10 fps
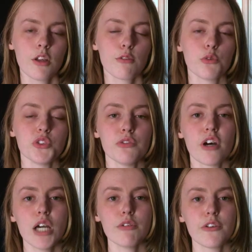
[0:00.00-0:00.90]

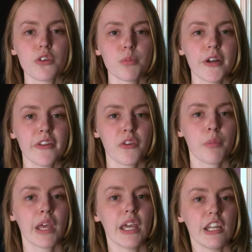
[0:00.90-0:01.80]
45 is to
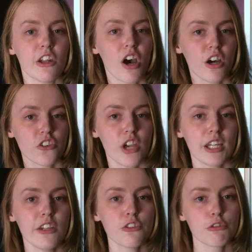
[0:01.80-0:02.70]
participate in an art
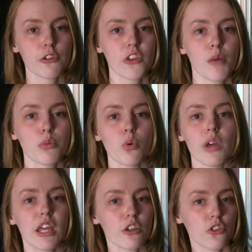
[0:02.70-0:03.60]
challenge, for example
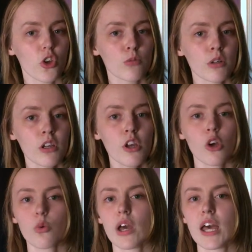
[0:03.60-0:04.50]
Inktober,
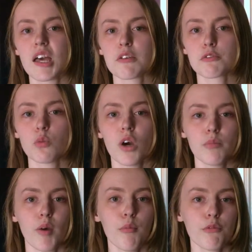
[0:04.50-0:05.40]
where for
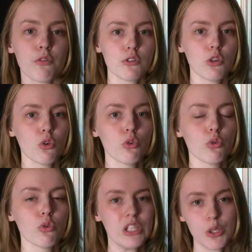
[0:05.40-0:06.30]
1 month
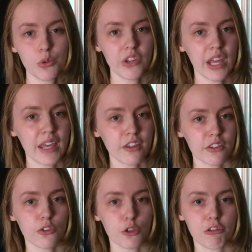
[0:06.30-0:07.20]
you use
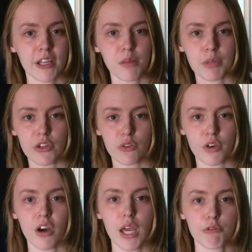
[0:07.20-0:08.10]
ink to create a piece of
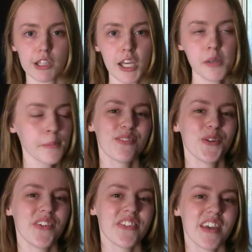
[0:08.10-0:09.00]
art every day.
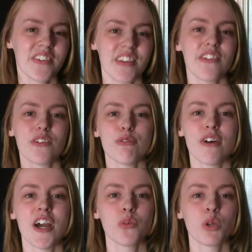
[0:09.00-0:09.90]
46 is to
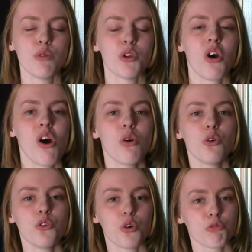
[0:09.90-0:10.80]
find one of your
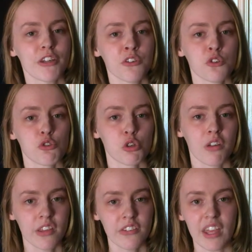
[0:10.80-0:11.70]
old or recent
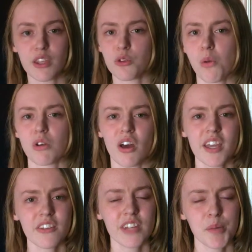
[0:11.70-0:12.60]
drawings that you don't
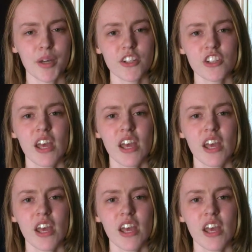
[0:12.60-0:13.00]
like that much